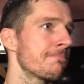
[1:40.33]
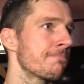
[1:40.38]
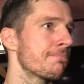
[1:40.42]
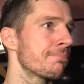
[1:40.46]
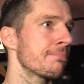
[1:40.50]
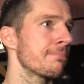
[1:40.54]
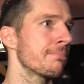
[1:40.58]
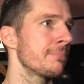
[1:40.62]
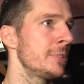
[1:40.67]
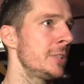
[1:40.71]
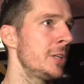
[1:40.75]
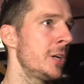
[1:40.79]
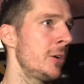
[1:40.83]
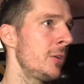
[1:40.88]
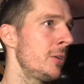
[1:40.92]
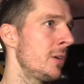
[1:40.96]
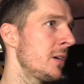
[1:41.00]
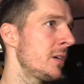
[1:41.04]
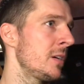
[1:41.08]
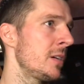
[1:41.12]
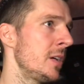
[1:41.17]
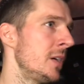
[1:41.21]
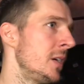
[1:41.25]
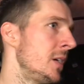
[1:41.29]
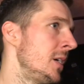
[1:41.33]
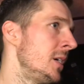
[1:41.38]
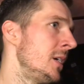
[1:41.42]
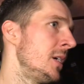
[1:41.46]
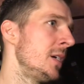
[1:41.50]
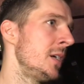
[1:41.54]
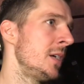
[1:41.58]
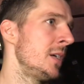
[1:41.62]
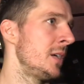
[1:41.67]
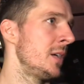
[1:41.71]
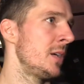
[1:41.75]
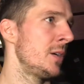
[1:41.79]
yeah,
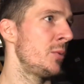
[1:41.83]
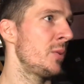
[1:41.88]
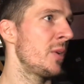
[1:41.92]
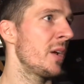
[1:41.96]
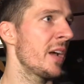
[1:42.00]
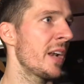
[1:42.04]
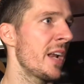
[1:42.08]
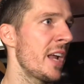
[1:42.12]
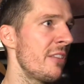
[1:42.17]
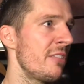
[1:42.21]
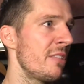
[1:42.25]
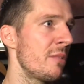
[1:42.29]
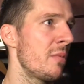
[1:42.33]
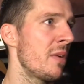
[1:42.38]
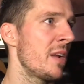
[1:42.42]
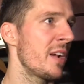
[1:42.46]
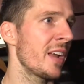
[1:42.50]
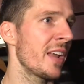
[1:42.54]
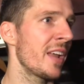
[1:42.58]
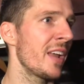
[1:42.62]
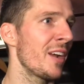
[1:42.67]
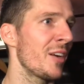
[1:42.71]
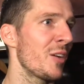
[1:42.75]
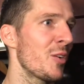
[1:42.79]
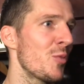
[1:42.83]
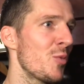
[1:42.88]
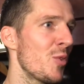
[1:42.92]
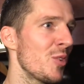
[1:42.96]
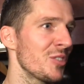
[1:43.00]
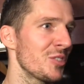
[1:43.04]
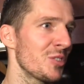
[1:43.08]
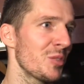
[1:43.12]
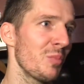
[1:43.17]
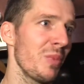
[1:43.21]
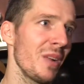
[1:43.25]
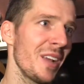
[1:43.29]
we got everybody here who
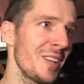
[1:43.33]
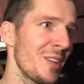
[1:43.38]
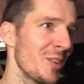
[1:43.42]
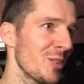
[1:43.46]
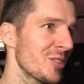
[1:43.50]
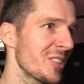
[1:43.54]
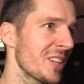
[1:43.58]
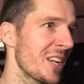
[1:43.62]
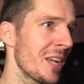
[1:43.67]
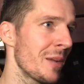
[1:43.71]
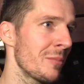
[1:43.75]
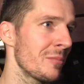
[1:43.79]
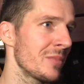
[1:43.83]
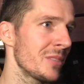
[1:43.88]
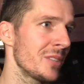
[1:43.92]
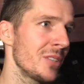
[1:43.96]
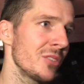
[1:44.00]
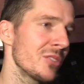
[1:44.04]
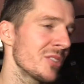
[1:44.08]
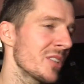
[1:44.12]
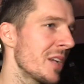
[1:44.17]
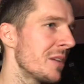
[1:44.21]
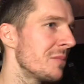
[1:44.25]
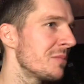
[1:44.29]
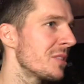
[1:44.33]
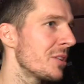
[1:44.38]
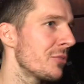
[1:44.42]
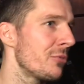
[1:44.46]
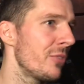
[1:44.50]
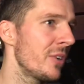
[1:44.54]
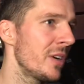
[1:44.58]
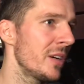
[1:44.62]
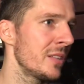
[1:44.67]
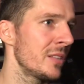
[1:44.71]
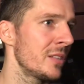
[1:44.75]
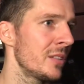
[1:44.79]
wants to play those games. Those games are
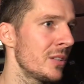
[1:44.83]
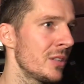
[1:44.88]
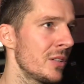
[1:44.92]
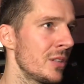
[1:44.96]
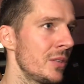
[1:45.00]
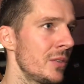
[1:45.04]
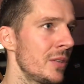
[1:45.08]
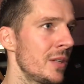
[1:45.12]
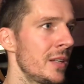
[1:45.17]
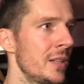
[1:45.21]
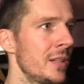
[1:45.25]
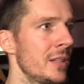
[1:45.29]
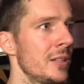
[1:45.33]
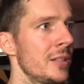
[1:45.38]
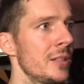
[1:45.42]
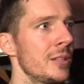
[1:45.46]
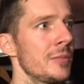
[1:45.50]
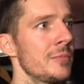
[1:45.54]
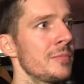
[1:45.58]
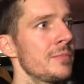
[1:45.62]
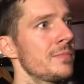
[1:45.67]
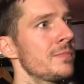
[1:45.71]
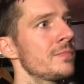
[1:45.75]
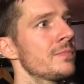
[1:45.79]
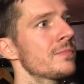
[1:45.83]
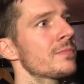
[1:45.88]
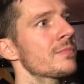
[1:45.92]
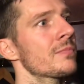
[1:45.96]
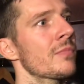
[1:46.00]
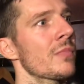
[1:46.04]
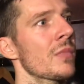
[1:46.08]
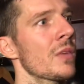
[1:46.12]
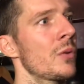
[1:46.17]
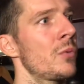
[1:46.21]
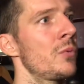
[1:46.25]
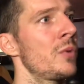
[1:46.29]
fun, you know, and
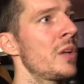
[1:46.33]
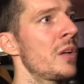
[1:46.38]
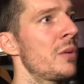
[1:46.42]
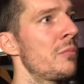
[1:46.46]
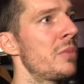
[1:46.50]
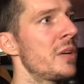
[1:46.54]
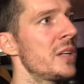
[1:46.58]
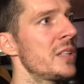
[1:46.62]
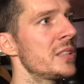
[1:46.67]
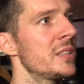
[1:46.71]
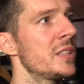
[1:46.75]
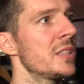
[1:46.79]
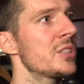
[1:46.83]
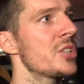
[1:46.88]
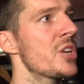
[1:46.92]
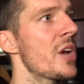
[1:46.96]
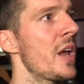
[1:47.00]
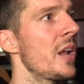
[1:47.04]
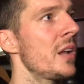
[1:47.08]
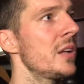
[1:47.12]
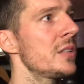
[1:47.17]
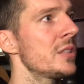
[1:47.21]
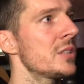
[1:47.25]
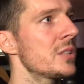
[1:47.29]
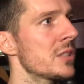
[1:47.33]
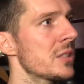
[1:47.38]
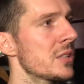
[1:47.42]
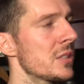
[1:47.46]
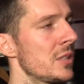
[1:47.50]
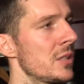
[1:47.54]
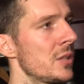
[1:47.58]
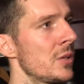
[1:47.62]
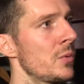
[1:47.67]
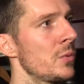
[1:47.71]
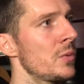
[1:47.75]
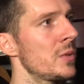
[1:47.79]
we embrace the challenge.
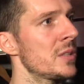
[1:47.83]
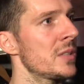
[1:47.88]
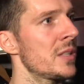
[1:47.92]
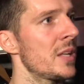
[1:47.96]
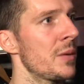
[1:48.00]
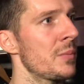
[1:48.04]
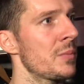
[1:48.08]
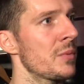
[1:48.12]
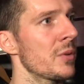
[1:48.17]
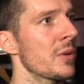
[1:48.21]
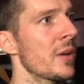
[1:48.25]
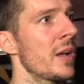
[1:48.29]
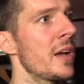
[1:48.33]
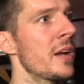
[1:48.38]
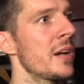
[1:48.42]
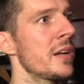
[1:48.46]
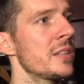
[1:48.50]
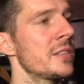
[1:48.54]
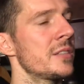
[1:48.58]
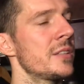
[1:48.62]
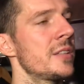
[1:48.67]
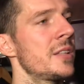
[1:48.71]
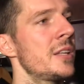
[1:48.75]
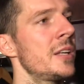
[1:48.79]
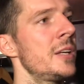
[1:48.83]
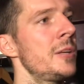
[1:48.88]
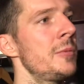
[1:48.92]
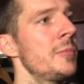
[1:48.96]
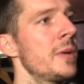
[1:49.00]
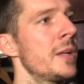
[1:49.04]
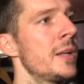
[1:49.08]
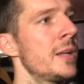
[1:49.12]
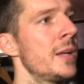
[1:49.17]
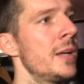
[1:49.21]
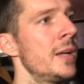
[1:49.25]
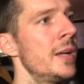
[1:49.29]
We step together as a team
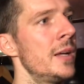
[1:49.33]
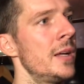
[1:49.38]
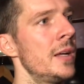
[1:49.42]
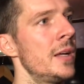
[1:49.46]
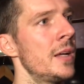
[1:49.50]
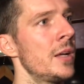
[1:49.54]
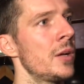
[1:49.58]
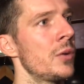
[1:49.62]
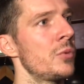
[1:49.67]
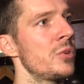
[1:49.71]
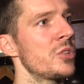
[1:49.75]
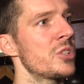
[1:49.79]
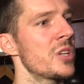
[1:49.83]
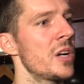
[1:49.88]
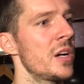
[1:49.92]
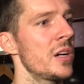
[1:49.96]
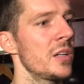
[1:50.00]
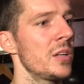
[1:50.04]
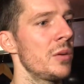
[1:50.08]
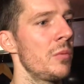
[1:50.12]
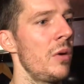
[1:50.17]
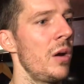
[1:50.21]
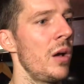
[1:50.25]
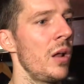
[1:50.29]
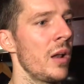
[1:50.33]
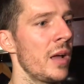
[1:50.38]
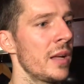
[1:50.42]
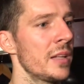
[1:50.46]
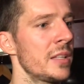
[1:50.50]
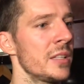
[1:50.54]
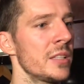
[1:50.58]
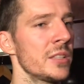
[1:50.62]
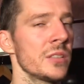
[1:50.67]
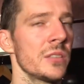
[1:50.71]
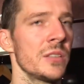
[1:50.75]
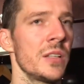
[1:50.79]
and we share the ball. I
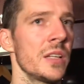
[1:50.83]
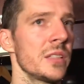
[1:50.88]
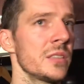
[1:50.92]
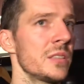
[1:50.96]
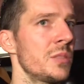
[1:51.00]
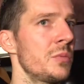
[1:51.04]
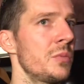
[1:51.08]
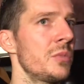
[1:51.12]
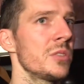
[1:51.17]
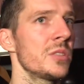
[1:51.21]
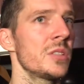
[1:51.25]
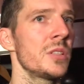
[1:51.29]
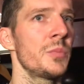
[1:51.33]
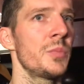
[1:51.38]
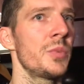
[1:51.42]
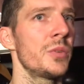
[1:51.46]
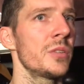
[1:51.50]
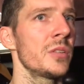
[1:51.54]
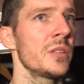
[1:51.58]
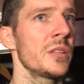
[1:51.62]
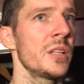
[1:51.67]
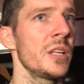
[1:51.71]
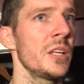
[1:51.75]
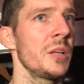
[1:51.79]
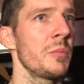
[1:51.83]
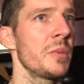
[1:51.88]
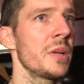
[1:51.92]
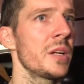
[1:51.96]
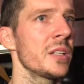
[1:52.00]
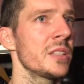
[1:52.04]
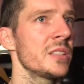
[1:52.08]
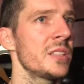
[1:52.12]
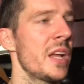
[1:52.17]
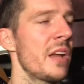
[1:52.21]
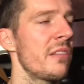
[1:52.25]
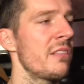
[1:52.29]
think so that's the most important thing
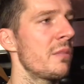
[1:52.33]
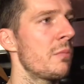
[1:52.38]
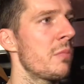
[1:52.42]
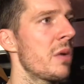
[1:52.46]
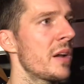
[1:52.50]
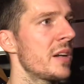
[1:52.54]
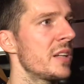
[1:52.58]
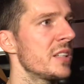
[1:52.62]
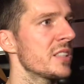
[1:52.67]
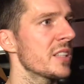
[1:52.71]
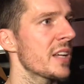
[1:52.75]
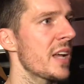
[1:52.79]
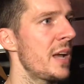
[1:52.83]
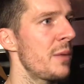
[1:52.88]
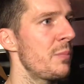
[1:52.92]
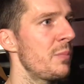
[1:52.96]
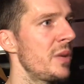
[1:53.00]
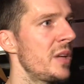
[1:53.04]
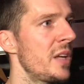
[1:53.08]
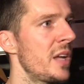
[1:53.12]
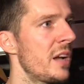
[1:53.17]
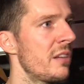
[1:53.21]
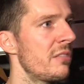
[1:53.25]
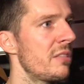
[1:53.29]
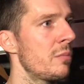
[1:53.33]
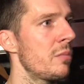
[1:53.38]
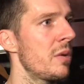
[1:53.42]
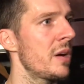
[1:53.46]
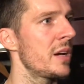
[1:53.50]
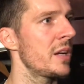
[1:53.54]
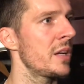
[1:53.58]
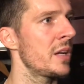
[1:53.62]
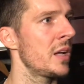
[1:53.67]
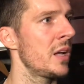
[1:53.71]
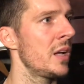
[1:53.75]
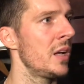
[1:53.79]
because everybody's happy,
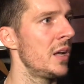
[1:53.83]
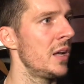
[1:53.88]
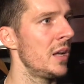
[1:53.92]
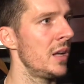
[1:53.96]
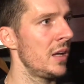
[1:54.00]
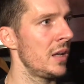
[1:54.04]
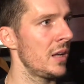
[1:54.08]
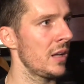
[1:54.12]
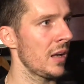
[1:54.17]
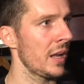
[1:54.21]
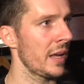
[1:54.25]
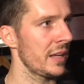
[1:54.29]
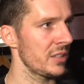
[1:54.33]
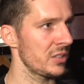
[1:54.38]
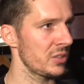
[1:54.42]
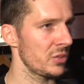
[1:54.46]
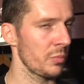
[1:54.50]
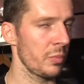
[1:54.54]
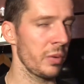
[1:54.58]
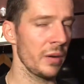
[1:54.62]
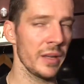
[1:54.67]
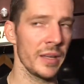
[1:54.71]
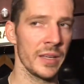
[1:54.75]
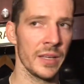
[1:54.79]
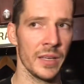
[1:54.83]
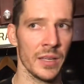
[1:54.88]
everybody likes to play